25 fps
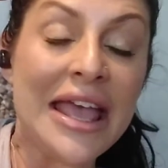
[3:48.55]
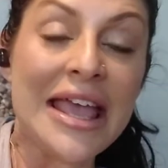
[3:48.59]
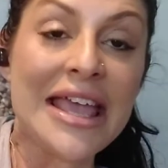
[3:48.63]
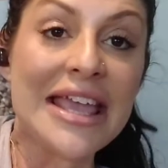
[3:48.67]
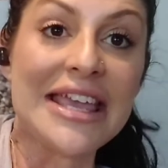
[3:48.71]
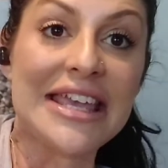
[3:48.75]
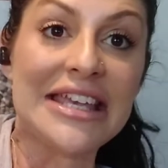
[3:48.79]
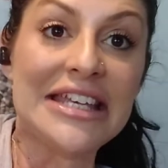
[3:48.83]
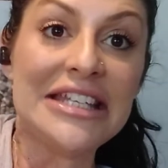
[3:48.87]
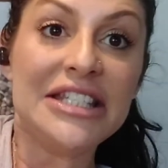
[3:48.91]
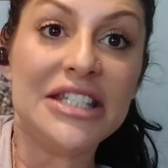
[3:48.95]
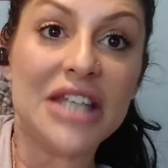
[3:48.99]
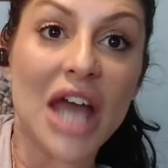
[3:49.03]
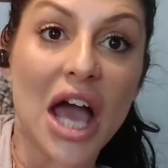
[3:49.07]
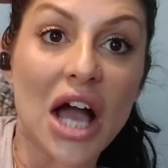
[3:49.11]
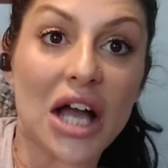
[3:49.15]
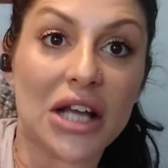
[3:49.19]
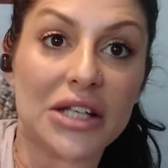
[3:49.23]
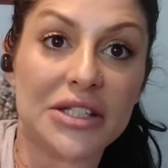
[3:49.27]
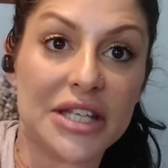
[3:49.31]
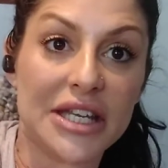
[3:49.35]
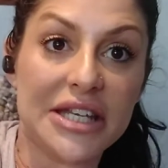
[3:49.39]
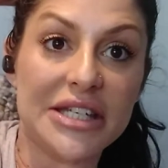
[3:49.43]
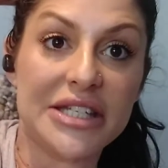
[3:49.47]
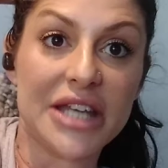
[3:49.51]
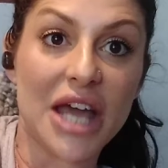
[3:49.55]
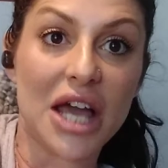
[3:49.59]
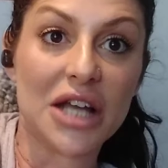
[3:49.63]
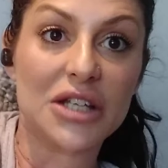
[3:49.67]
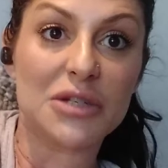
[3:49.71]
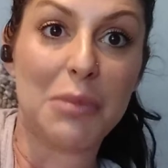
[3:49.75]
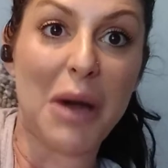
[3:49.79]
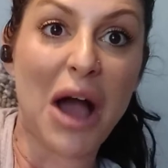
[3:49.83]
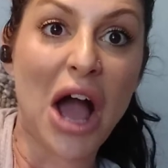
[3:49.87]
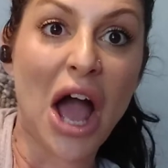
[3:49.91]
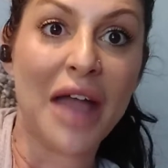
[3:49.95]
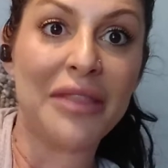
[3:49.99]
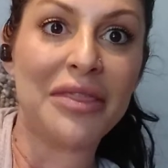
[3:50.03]
He ducked
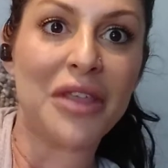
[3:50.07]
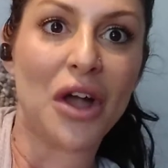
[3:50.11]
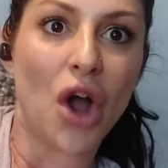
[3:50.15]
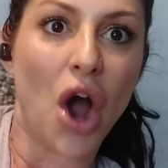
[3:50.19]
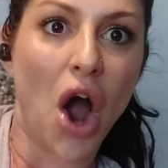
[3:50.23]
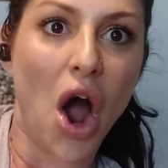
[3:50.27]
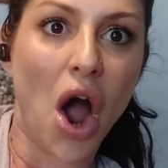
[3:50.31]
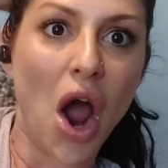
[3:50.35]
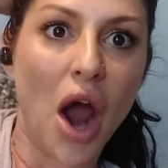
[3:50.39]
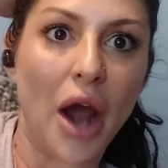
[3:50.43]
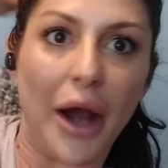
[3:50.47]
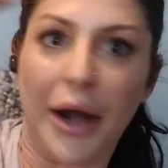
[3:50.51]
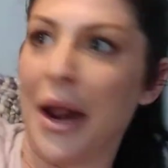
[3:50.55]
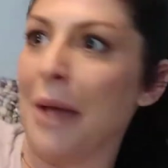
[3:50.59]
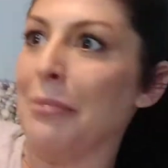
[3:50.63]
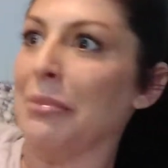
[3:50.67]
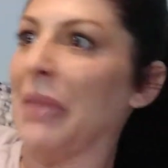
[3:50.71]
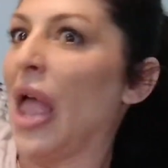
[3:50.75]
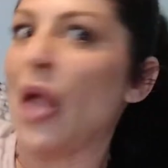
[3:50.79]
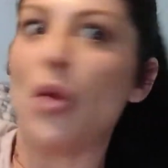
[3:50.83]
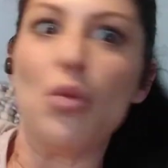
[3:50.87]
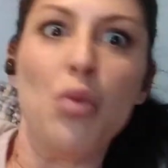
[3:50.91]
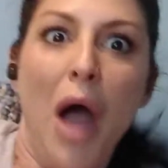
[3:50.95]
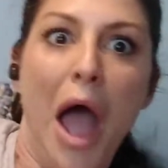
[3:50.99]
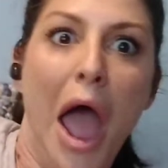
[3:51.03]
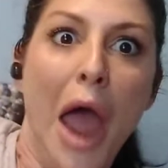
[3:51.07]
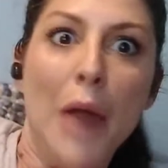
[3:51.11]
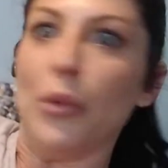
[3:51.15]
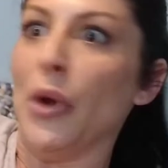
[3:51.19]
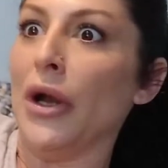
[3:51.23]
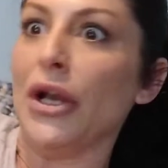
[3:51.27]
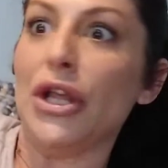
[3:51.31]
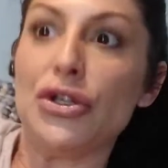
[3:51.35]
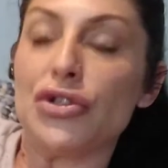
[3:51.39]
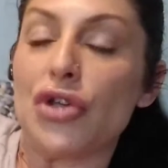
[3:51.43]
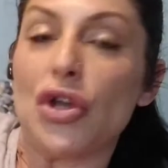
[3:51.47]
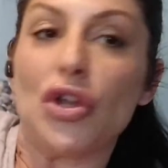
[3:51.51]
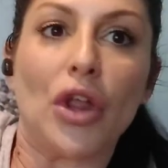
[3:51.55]
behind the car." And I'm like, what
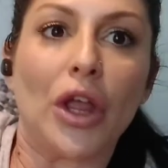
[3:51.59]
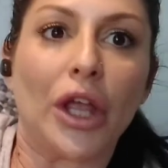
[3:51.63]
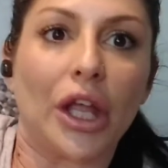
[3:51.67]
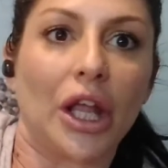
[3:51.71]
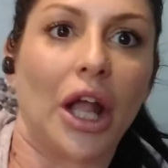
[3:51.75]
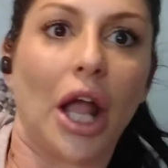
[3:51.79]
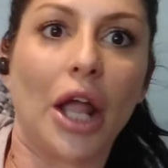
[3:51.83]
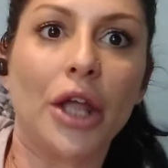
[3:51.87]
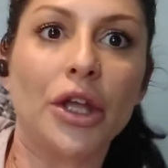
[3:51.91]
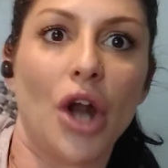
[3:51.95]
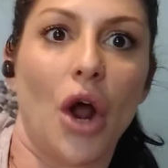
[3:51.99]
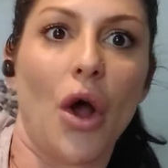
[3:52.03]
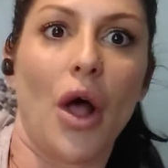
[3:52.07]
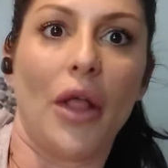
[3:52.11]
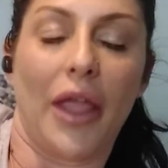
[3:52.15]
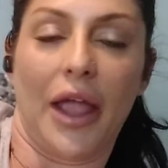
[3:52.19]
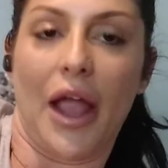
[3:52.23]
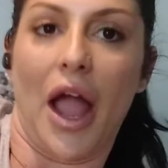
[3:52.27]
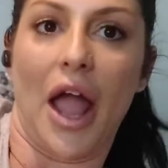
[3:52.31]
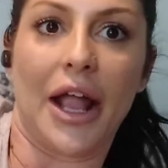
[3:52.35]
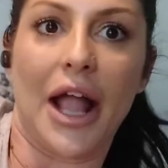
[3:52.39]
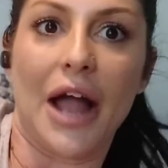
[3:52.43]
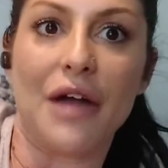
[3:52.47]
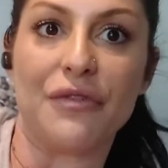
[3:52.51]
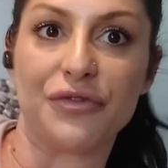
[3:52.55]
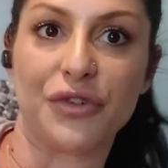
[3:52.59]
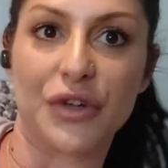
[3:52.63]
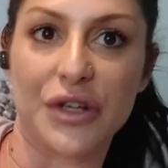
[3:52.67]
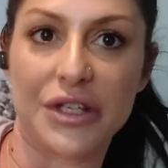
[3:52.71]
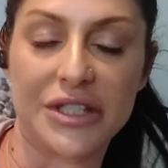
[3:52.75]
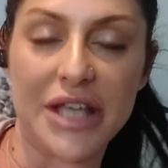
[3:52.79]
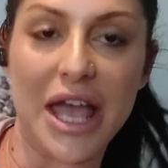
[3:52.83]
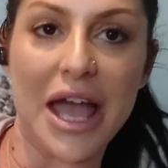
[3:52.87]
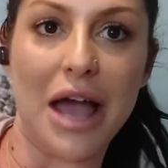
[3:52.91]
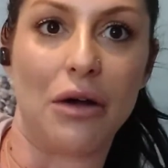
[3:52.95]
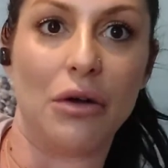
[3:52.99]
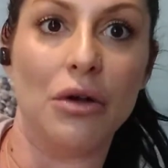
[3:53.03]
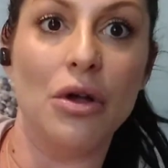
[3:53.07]
are you doing?" Like, like I got freaked
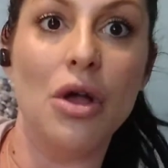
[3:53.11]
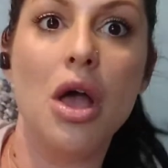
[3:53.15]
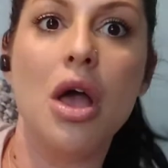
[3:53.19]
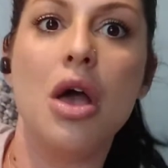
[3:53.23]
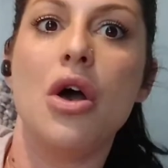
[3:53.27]
out.